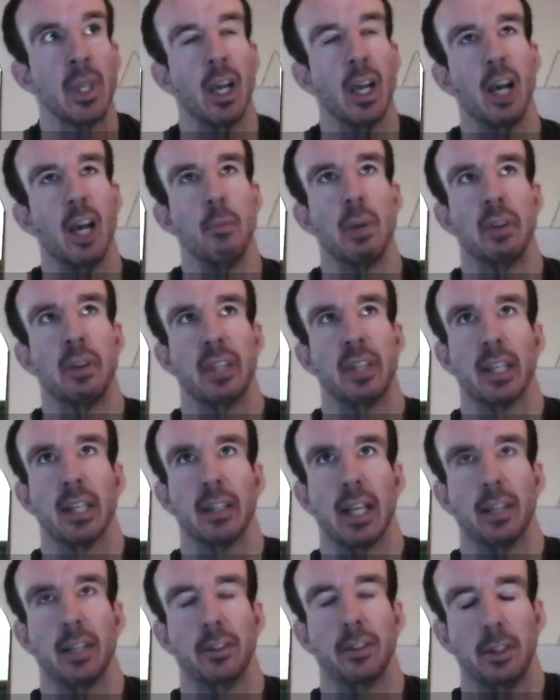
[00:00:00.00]
I
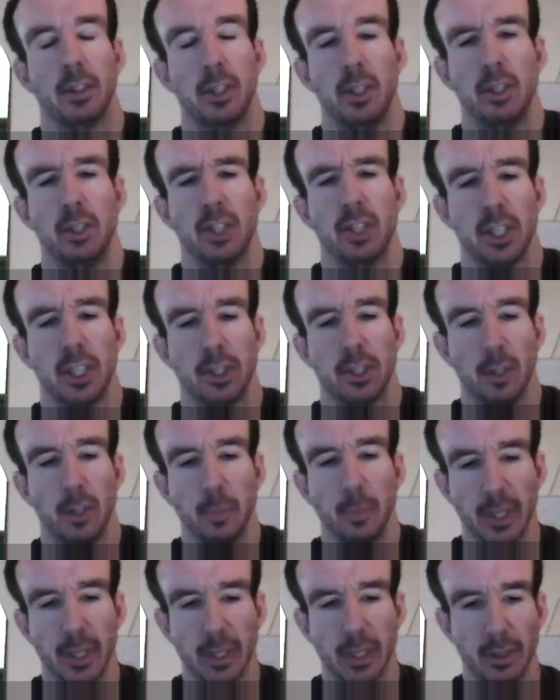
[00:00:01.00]
think that's a huge issue,
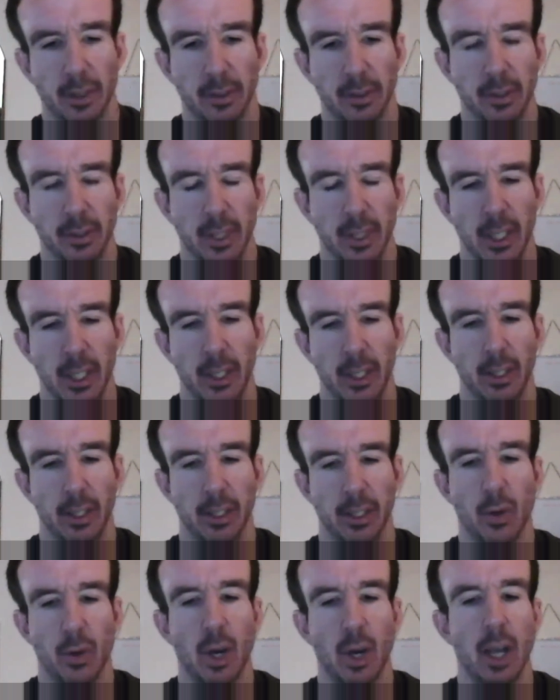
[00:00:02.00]
because
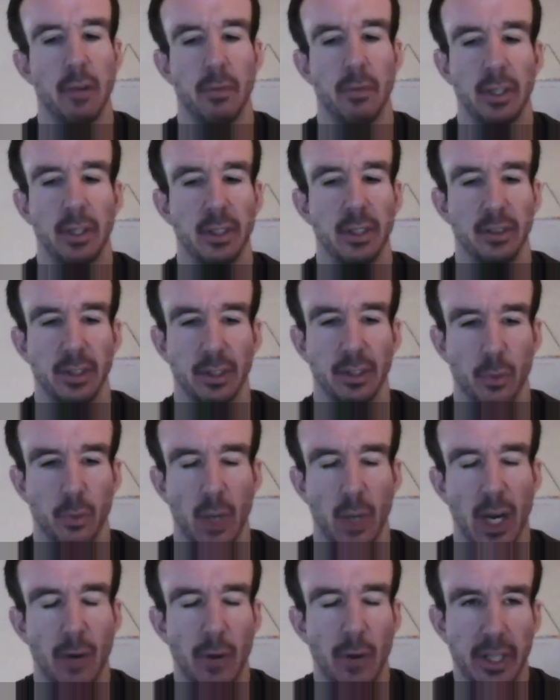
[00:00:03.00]
I've noticed this
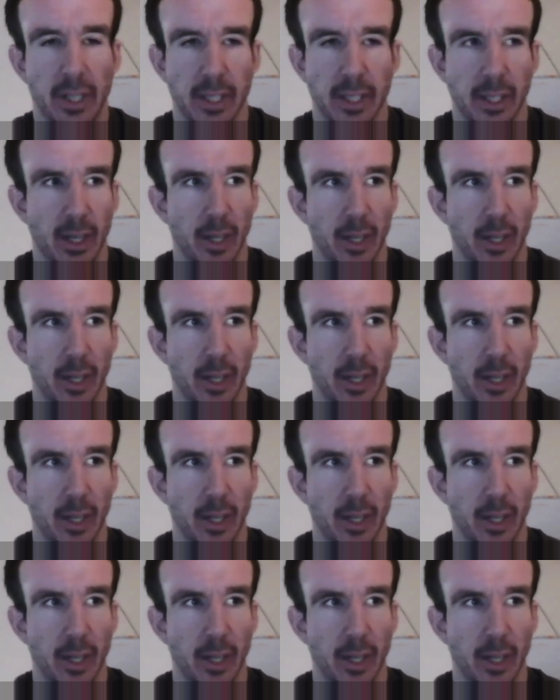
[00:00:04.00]
quite regularly.